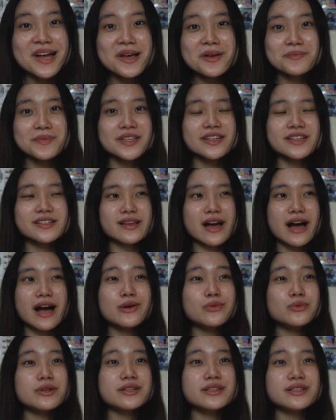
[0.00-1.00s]
because
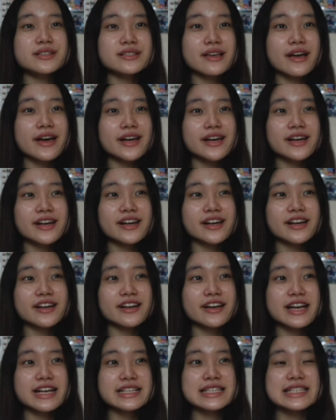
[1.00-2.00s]
I was like
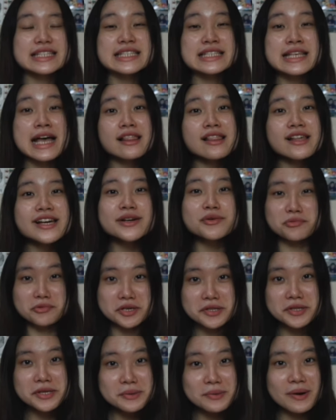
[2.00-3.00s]
excelling
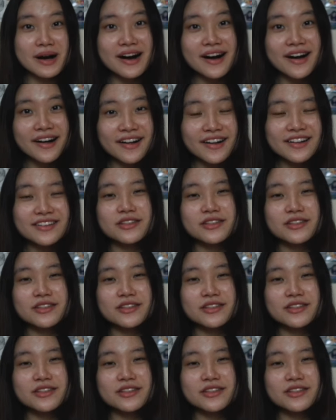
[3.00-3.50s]
really well,